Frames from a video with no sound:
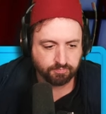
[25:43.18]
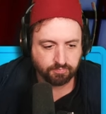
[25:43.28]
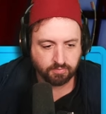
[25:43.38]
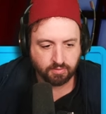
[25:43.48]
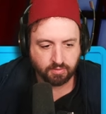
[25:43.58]

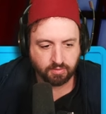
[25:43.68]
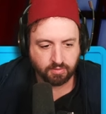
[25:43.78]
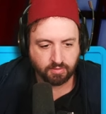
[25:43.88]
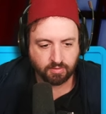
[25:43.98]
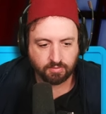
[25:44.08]

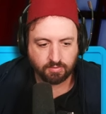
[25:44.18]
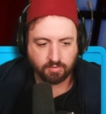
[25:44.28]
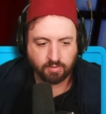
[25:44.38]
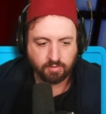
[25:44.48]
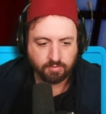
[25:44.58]

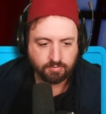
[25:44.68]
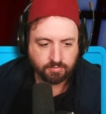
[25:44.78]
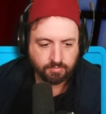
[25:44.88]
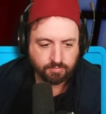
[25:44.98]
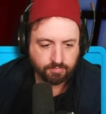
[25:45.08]

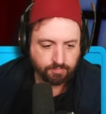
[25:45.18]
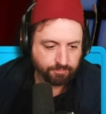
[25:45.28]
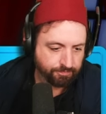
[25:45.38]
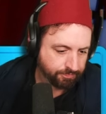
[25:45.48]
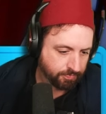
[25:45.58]

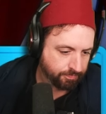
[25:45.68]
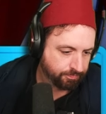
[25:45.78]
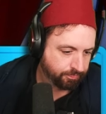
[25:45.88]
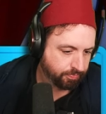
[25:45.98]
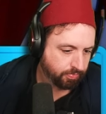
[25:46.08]

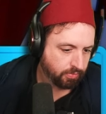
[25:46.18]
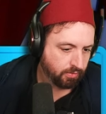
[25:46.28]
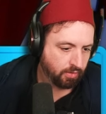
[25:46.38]
(silence)